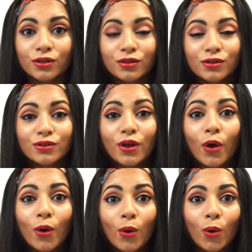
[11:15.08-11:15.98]

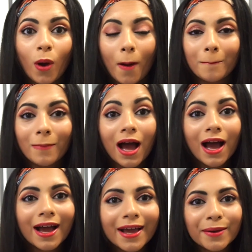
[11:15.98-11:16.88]
So
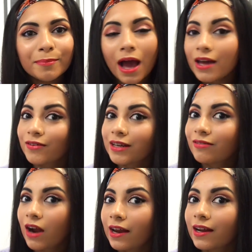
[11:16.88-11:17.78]
my
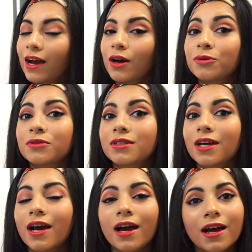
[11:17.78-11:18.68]
battery ran out
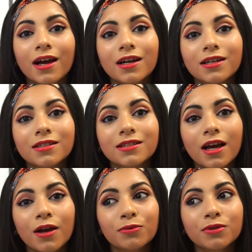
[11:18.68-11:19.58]
and
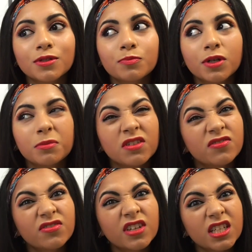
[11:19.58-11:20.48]
I was pretty much
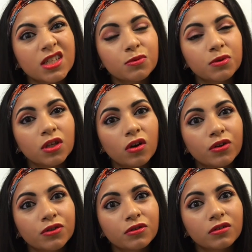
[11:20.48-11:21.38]
finished with the
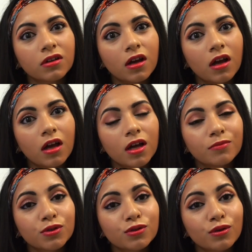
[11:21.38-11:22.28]
contour.
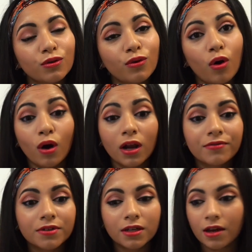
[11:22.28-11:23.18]
So all
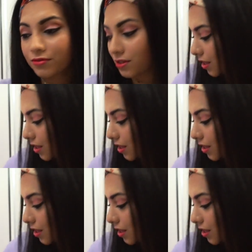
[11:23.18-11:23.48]
I've done after